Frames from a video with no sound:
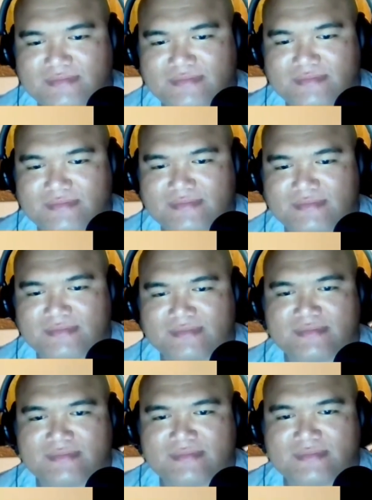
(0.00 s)

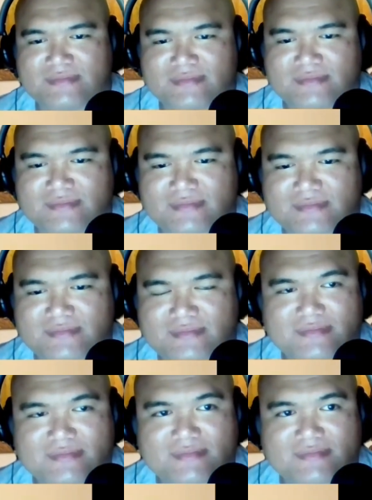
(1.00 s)

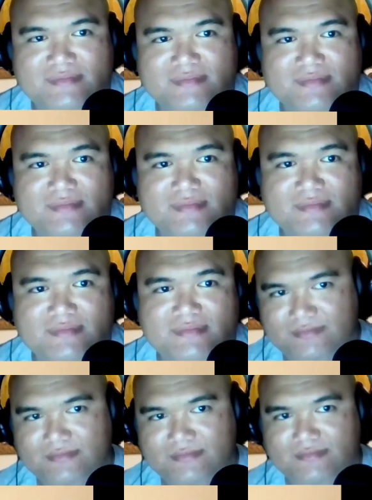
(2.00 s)

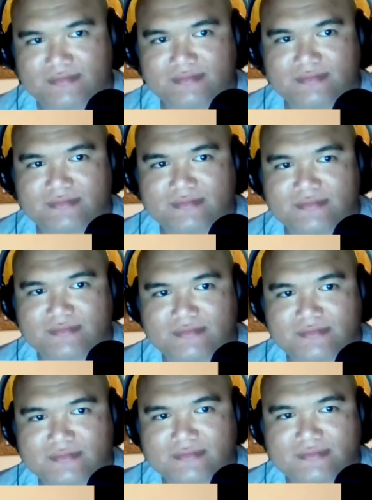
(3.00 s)

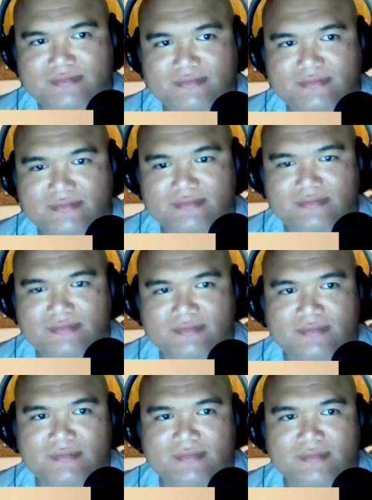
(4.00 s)

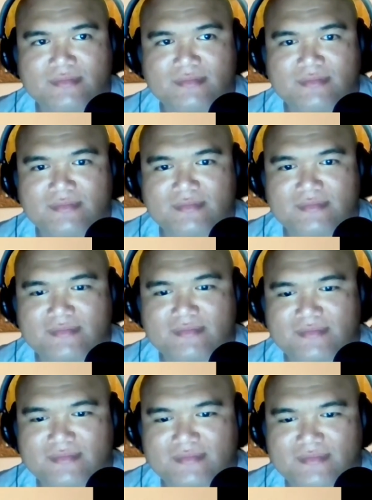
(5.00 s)

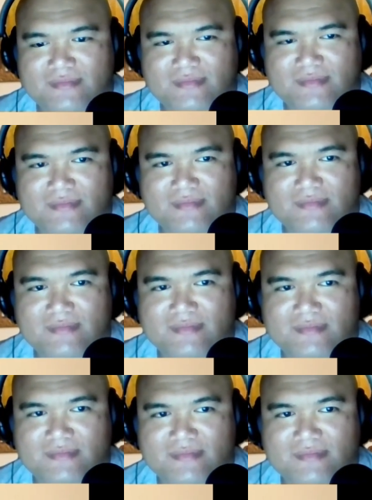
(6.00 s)

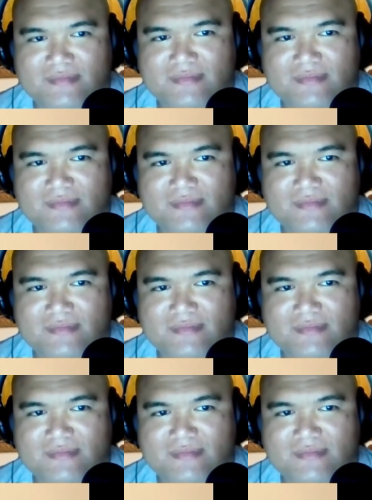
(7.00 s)
The person shown says nothing.